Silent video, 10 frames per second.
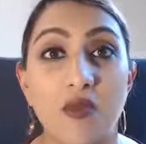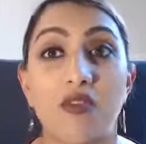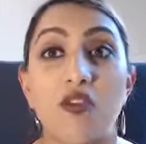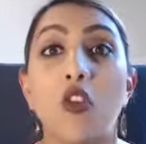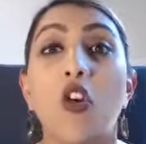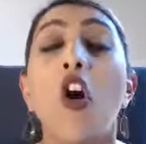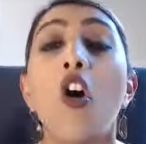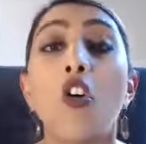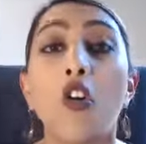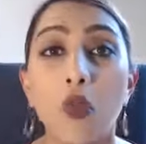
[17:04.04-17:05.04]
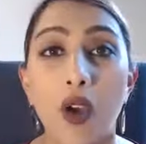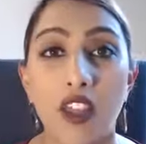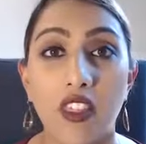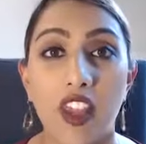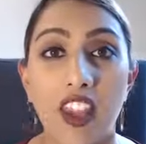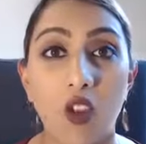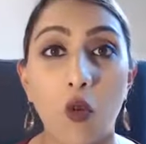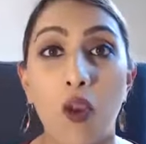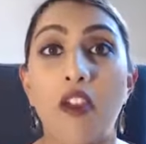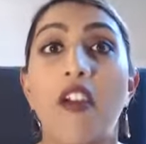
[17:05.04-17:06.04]
before? Who are they?
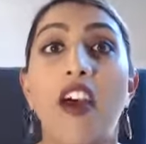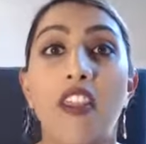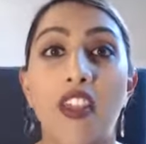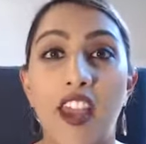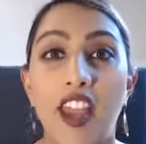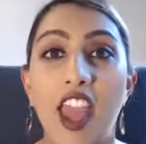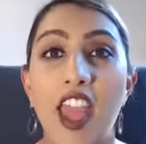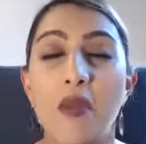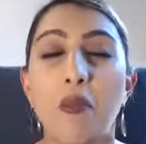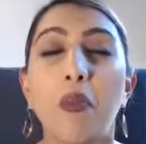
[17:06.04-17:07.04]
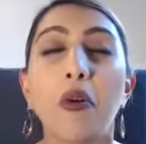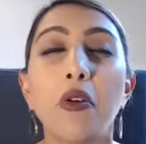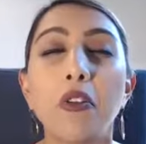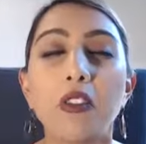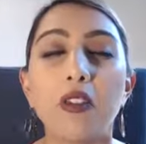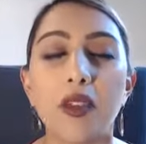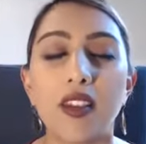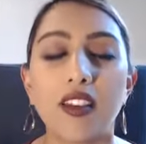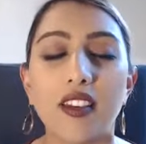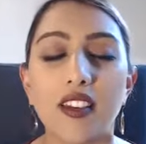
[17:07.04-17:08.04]
Where are they? And pull them
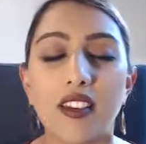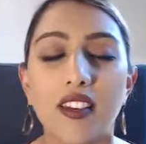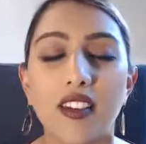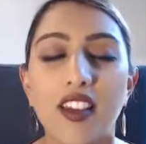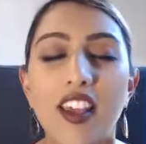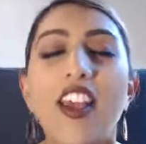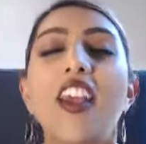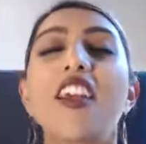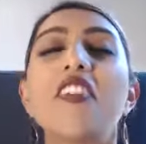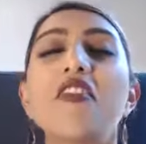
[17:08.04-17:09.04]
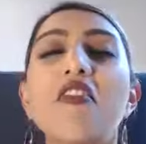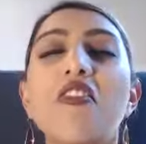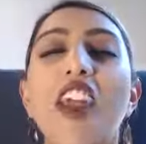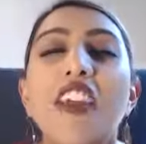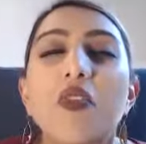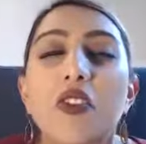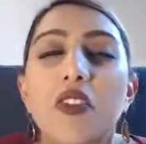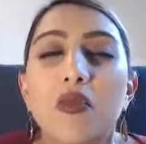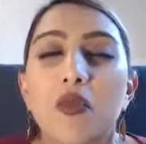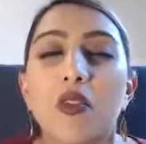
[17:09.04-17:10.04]
in. Interact with
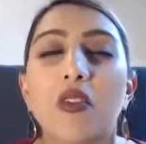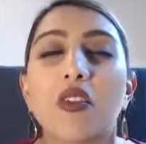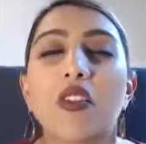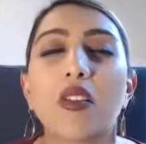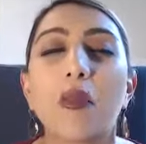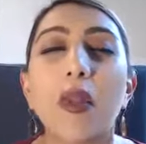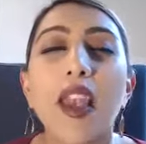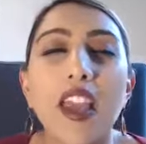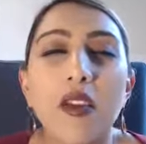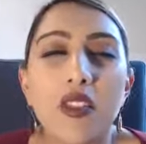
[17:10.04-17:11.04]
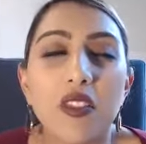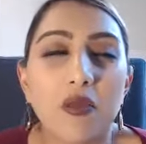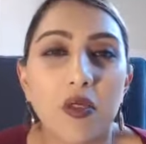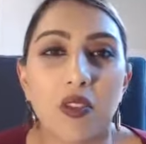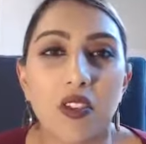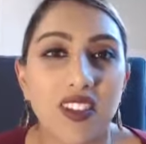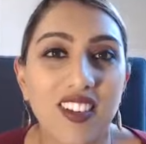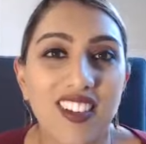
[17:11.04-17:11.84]
them all. Play with them all.